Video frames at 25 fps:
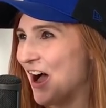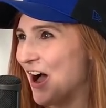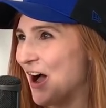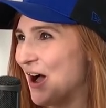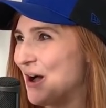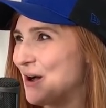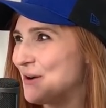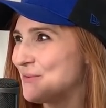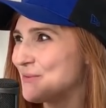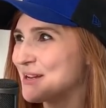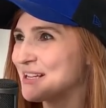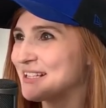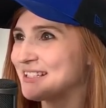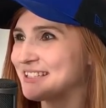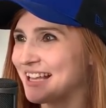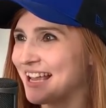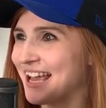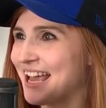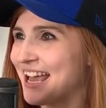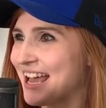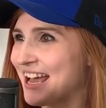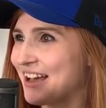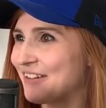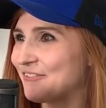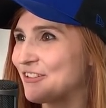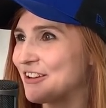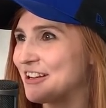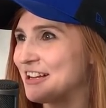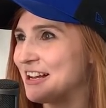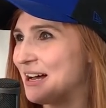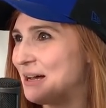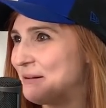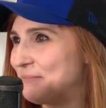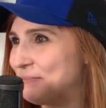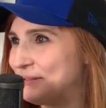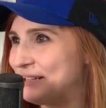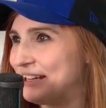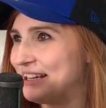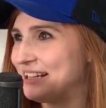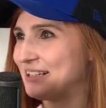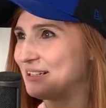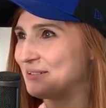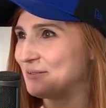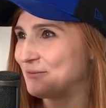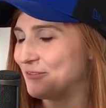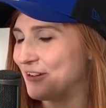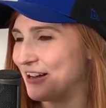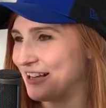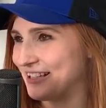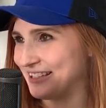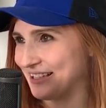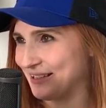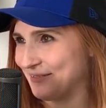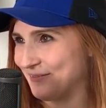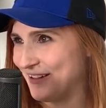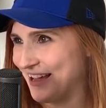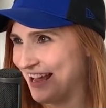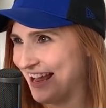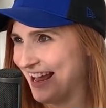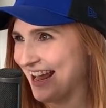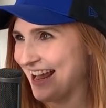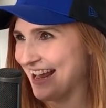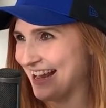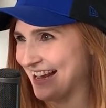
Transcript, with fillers: always have an updated resume.